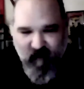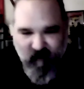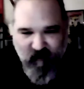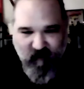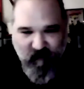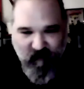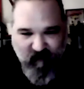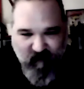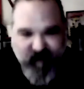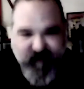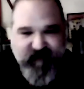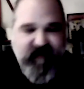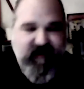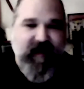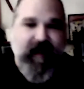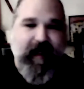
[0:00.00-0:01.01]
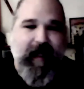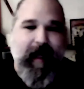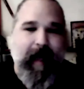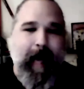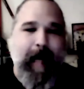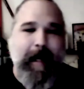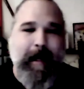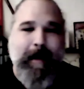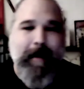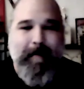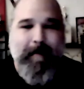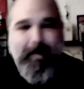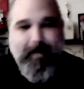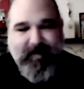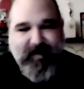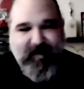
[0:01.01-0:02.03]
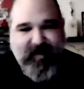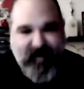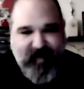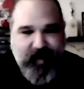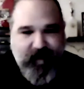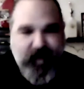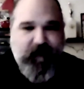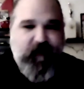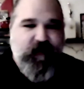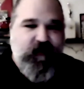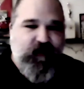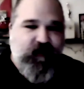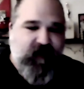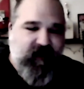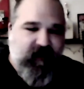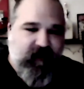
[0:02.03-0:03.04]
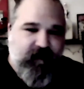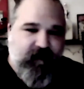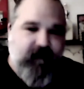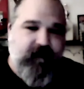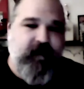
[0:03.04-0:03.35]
actually have the engineer going down to Earth and